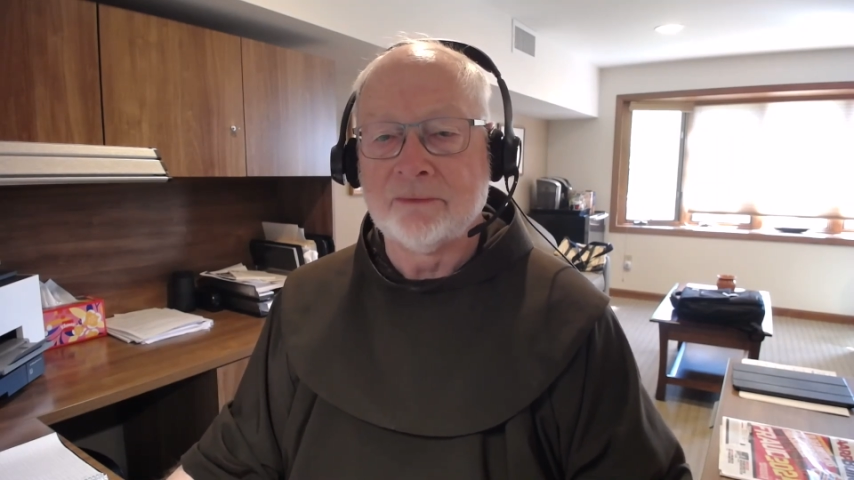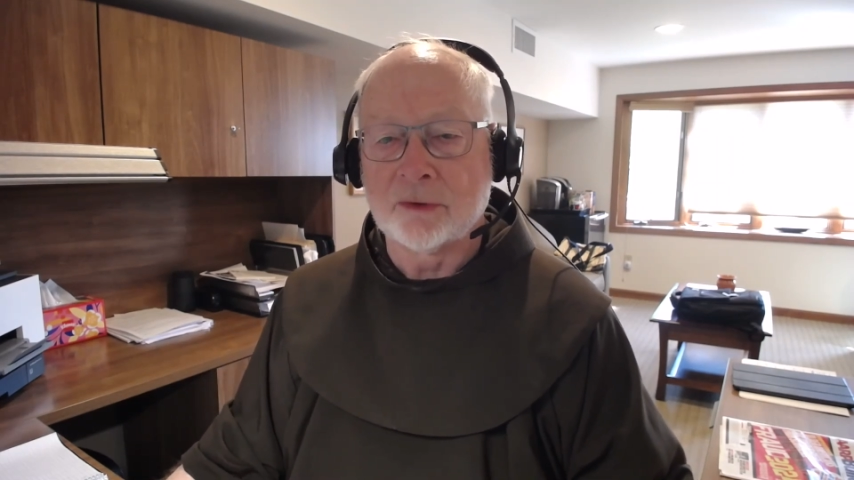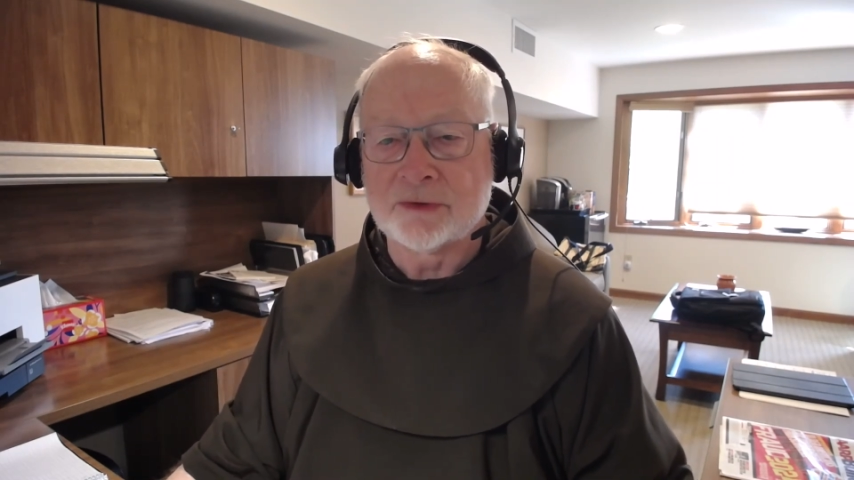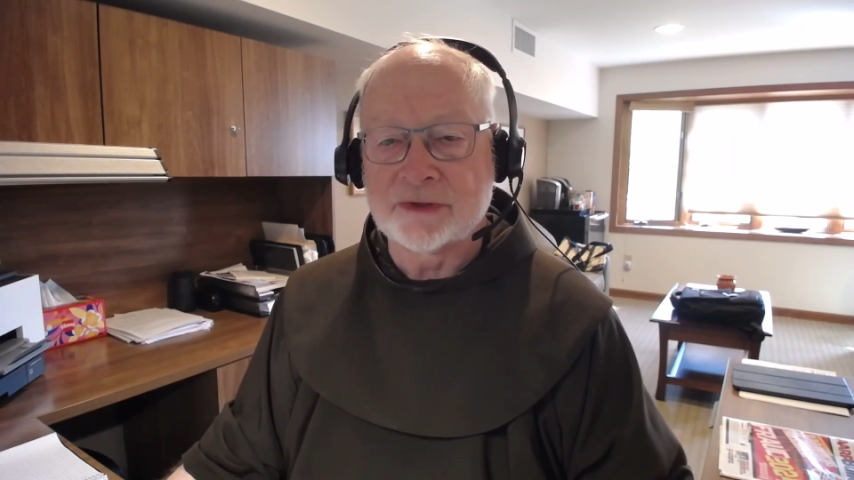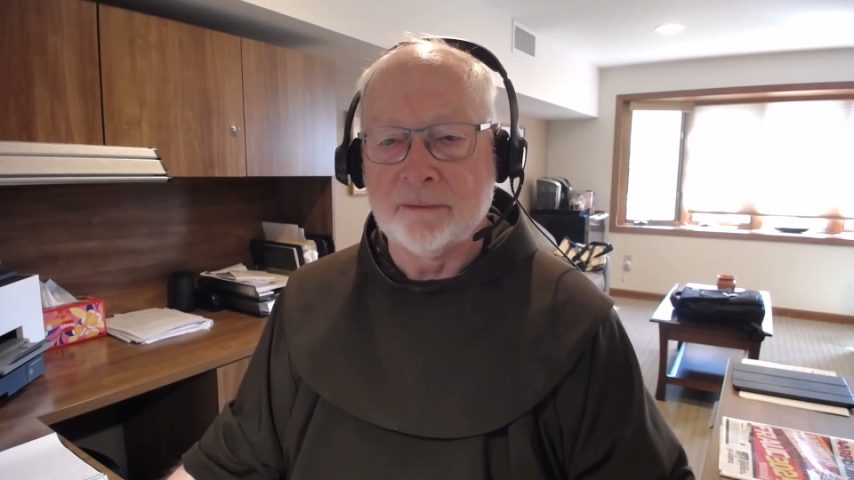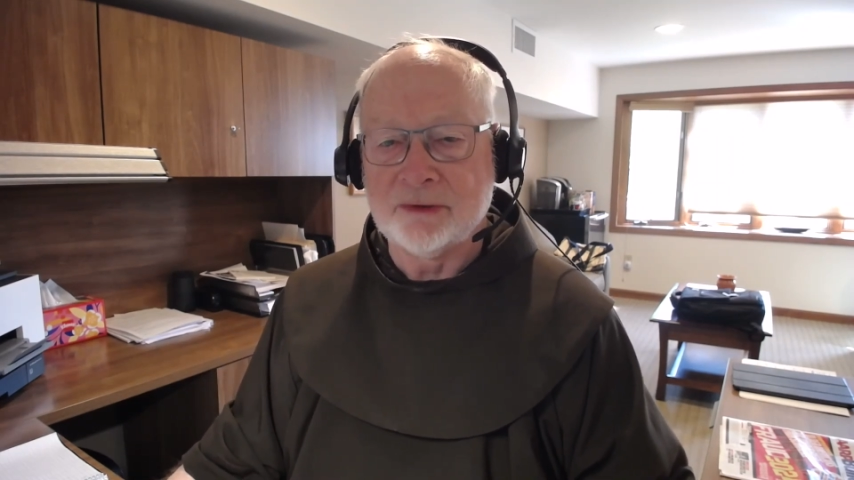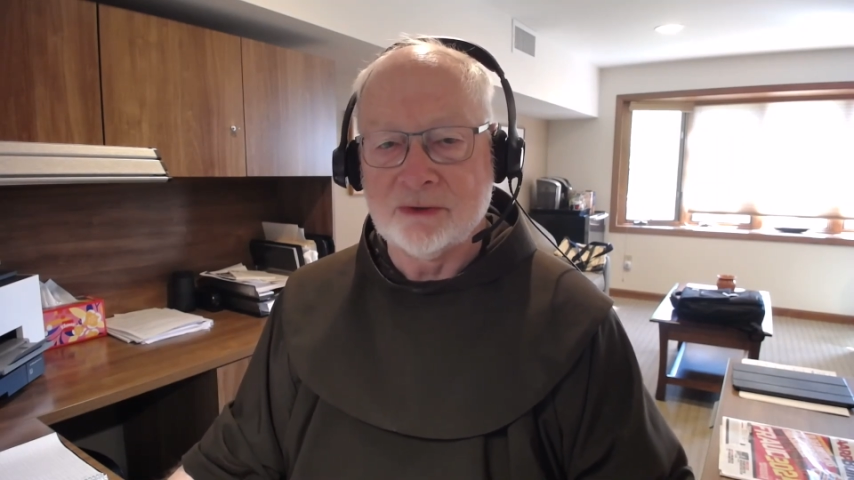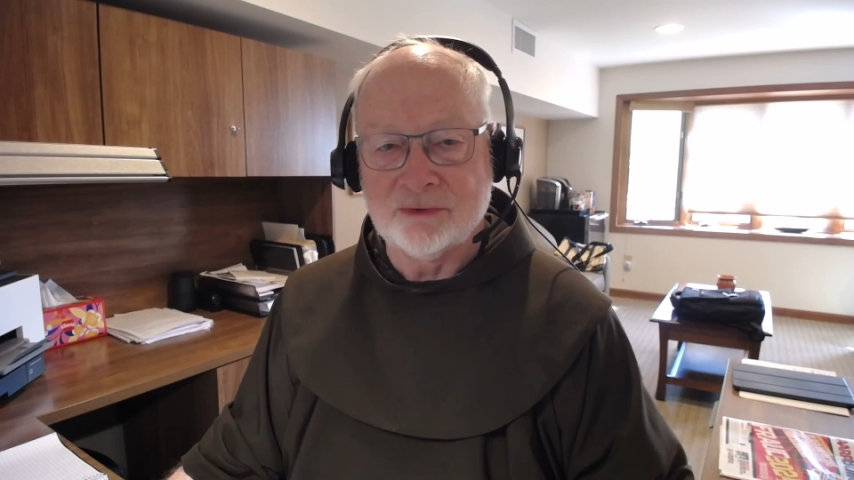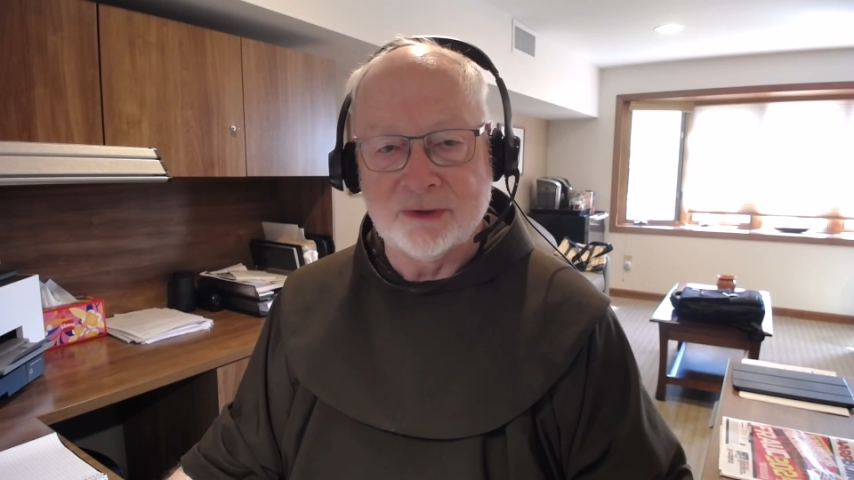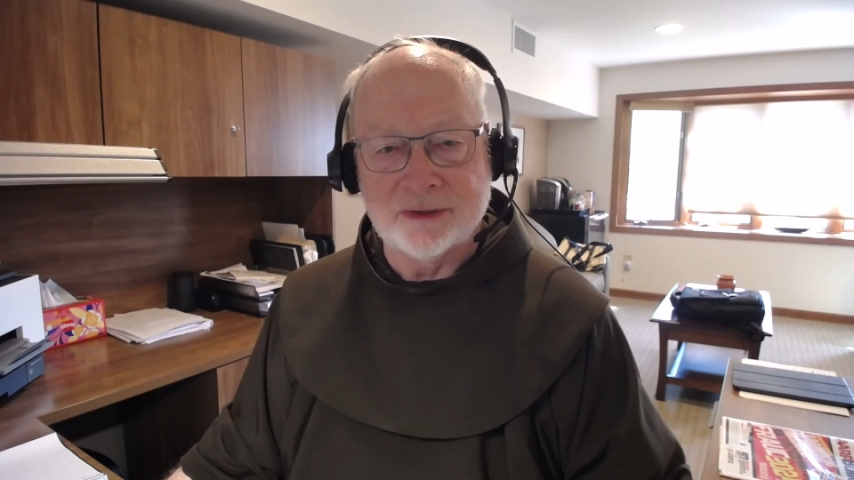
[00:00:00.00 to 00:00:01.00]
First
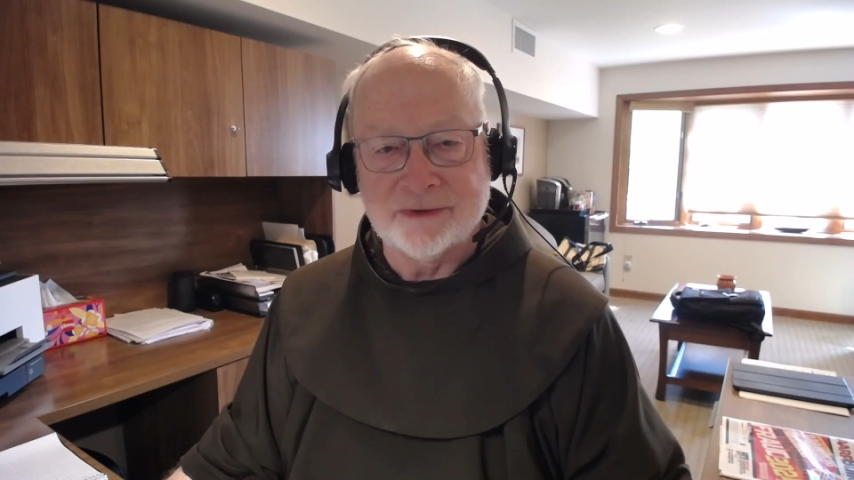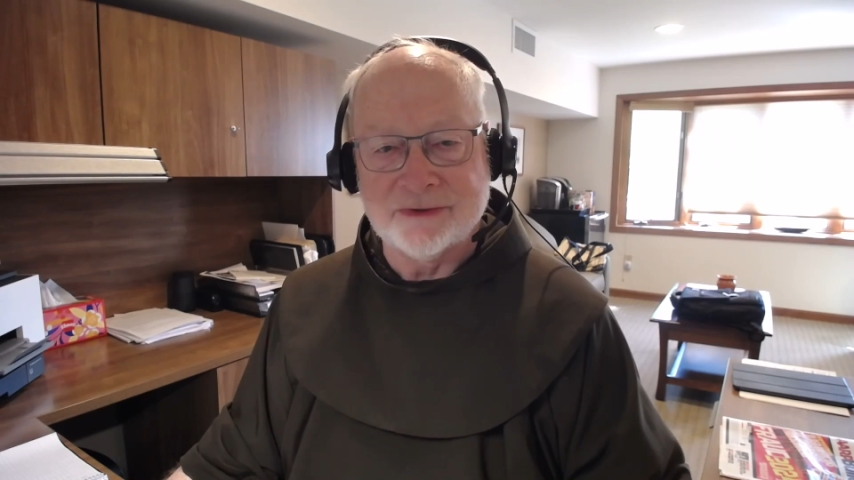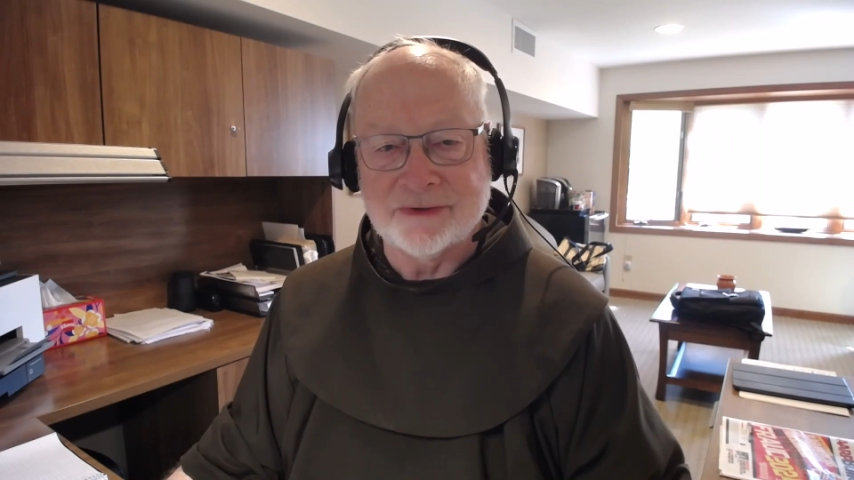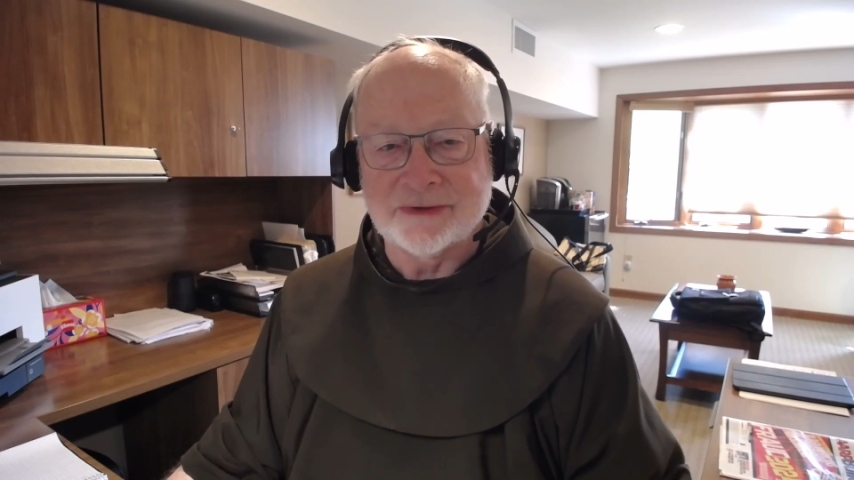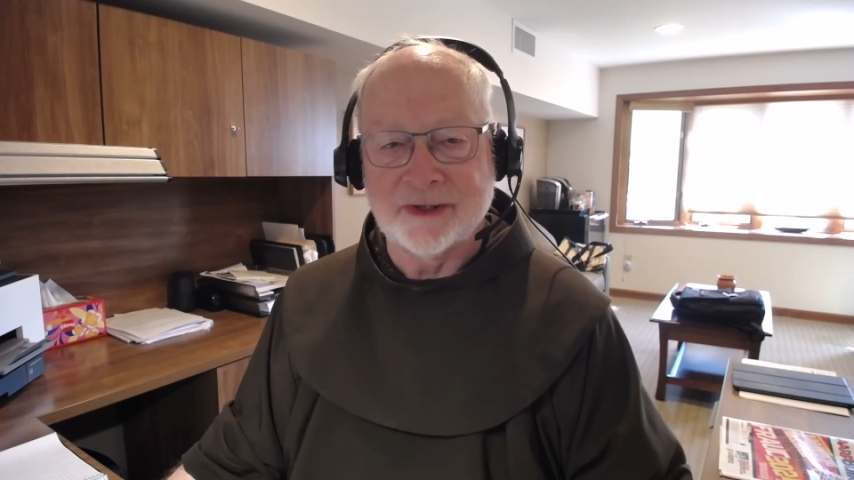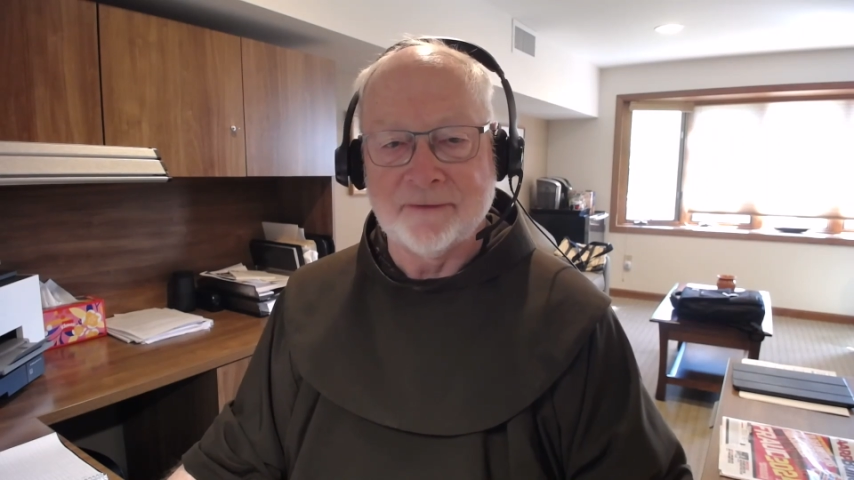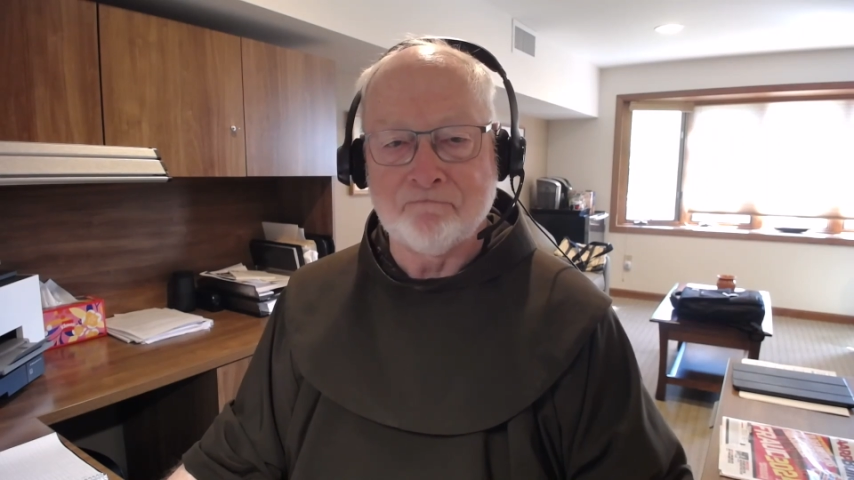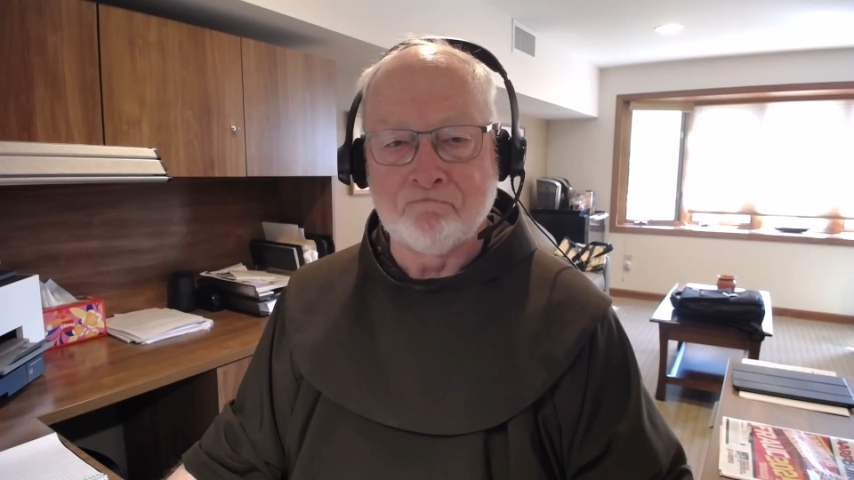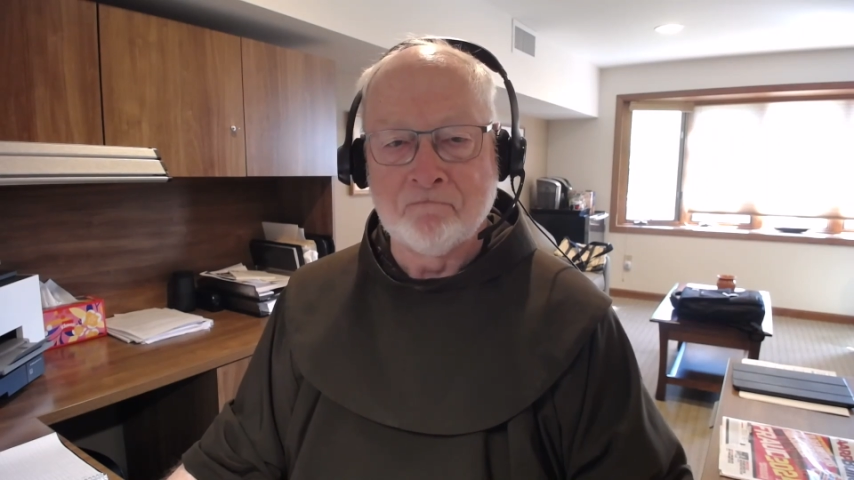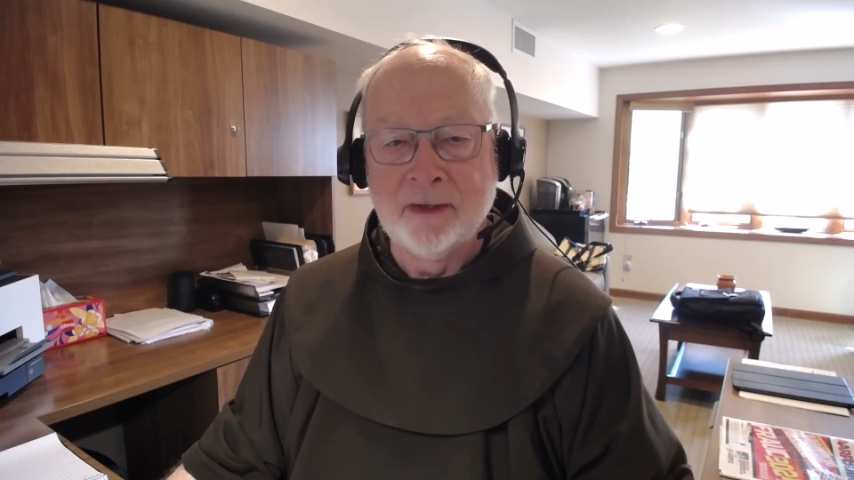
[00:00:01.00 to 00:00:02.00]
Communions and